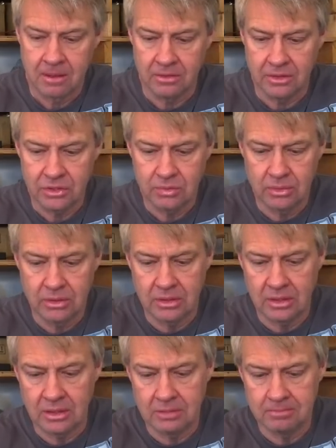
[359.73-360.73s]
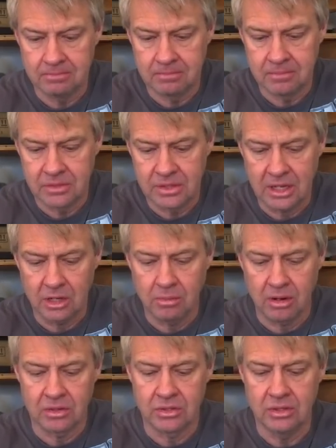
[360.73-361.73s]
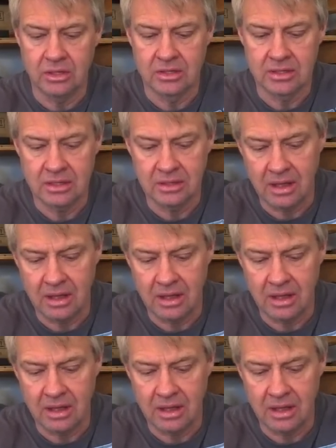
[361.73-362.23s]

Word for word: This one uh, is taken apart so you can see the